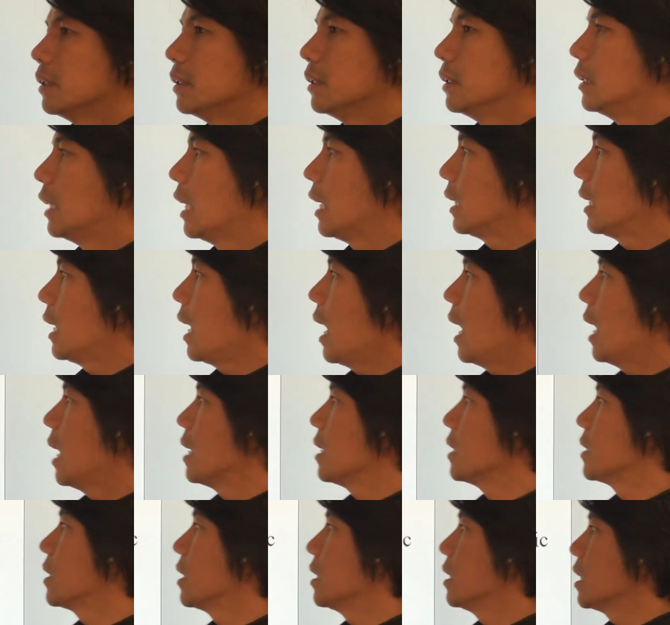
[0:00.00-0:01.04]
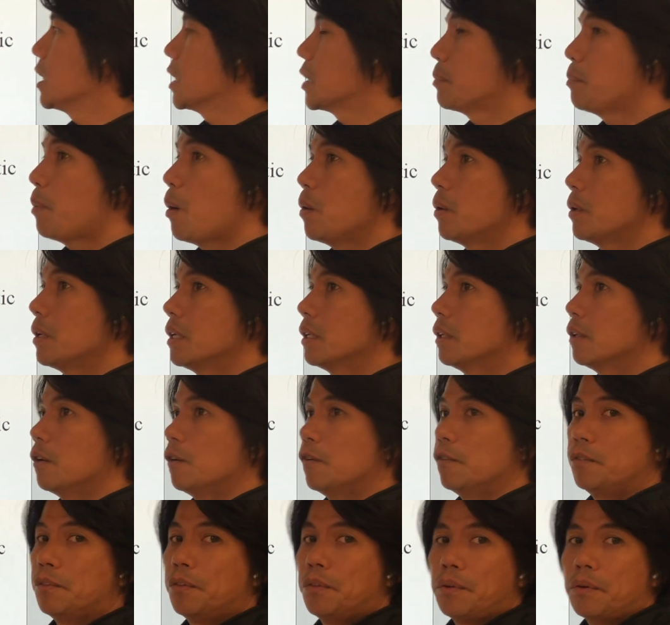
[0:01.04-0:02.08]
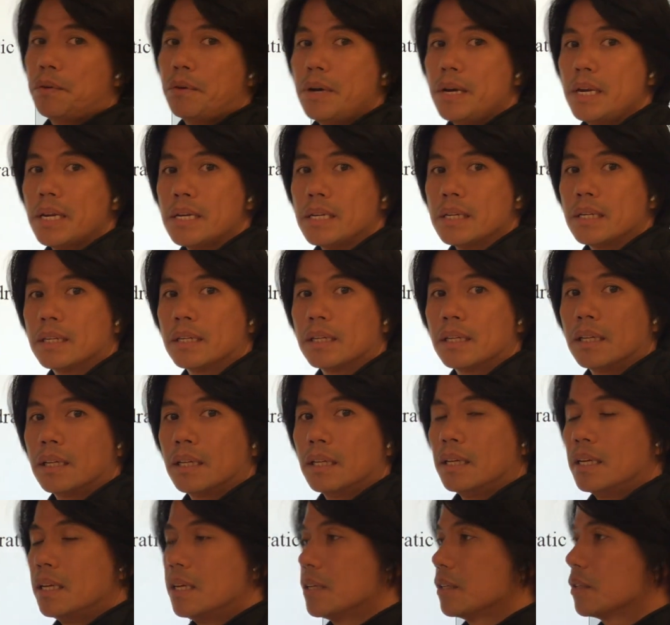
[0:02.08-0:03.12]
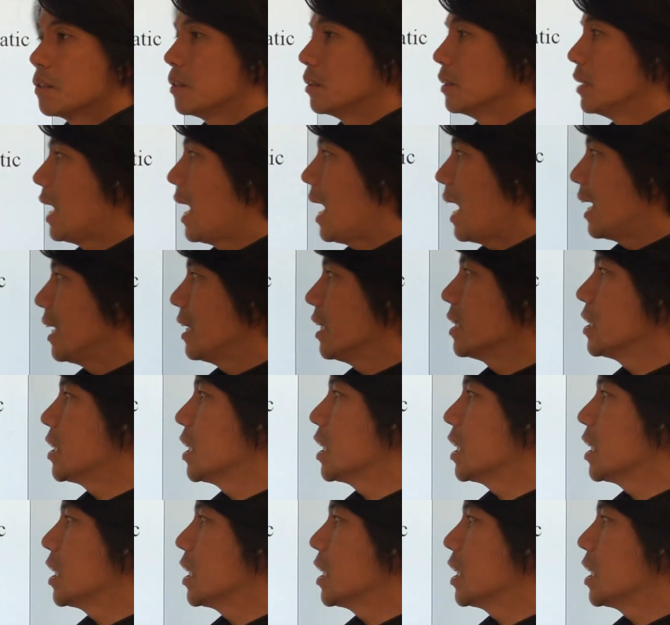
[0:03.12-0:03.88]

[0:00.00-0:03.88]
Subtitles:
that has an exponent of 3. So the highest